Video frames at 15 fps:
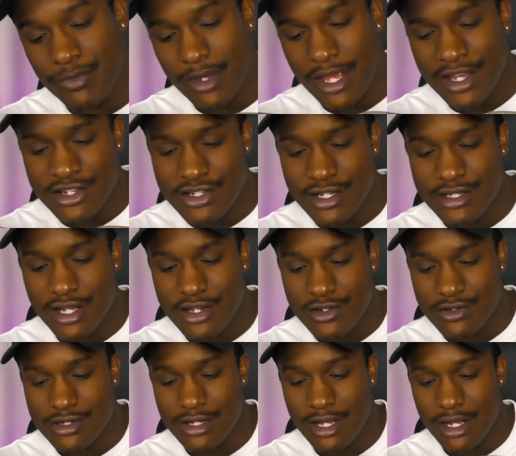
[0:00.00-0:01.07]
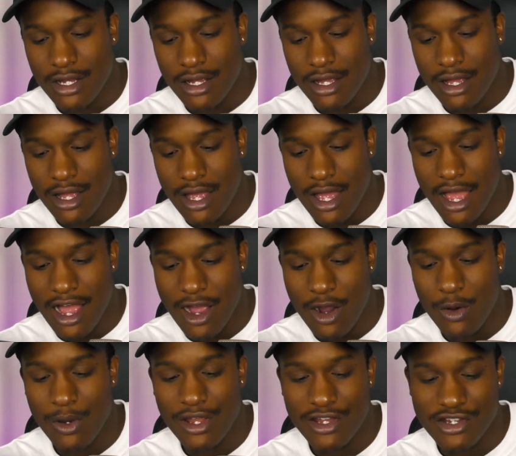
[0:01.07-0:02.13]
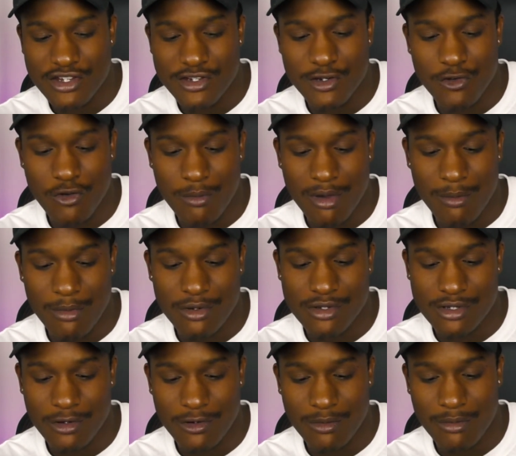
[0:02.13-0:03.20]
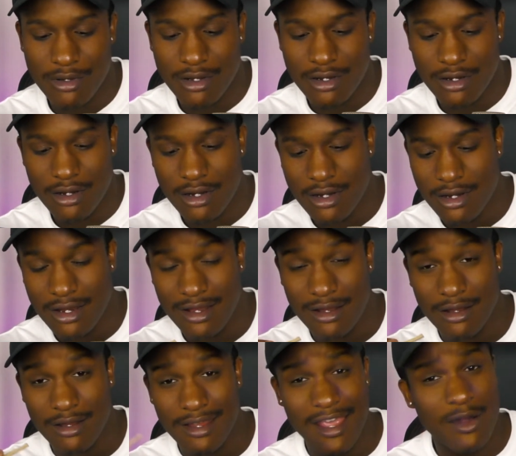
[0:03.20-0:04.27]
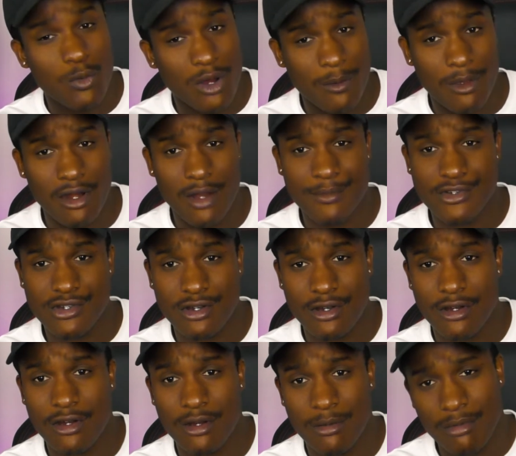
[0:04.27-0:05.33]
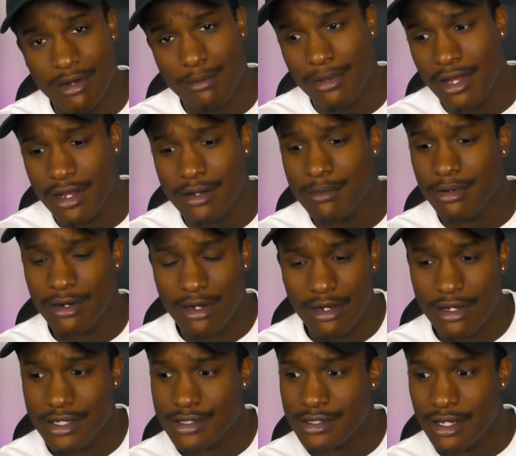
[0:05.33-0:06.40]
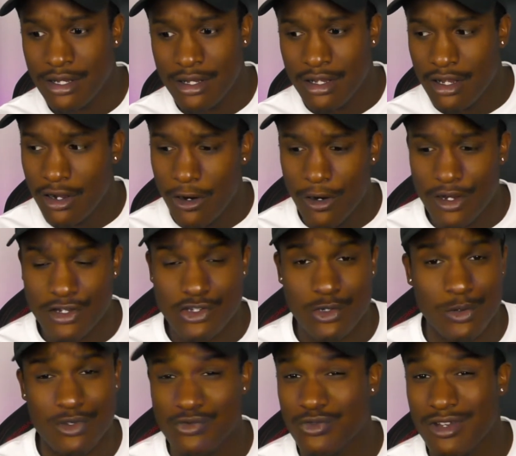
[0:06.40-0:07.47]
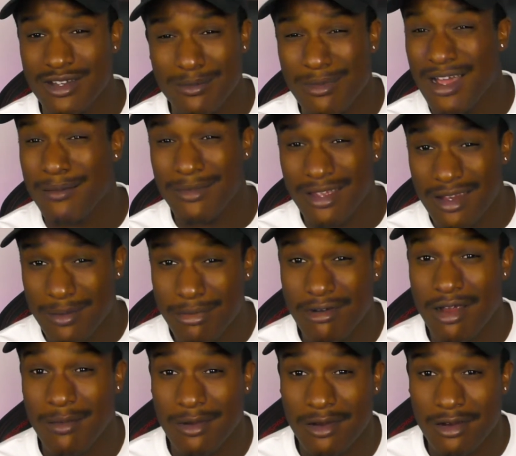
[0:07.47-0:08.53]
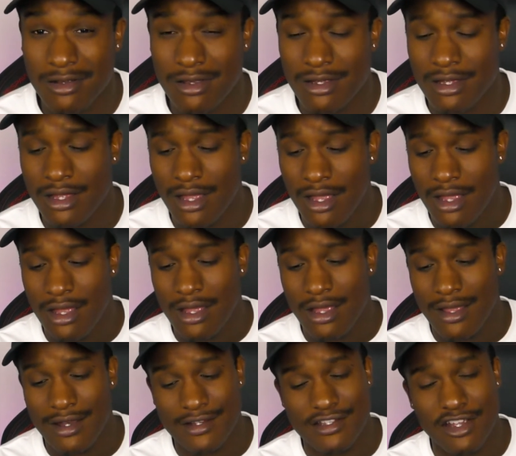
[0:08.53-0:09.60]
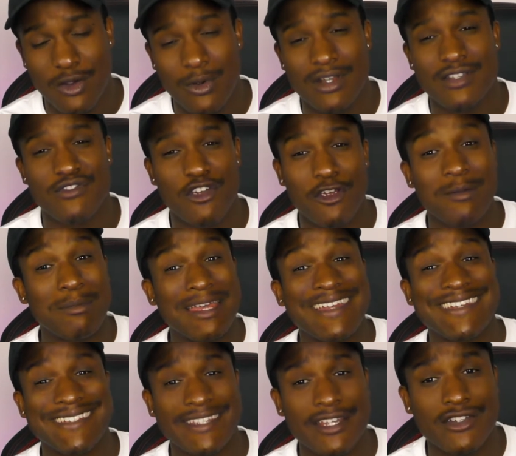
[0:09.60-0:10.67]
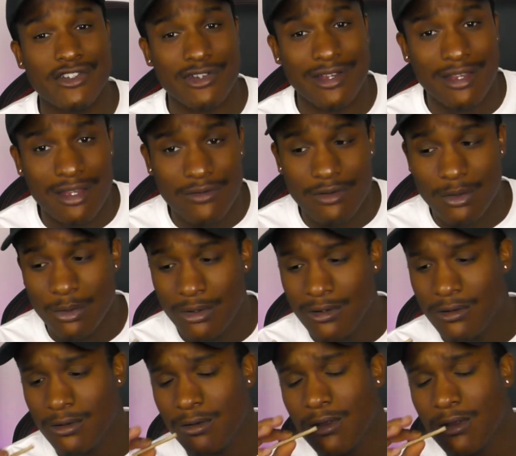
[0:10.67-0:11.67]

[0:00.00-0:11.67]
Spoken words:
it's just interesting how history remembers certain men and women, I'm sure, but men, because our history was written by men primarily, and so it's very men-centric, if you will.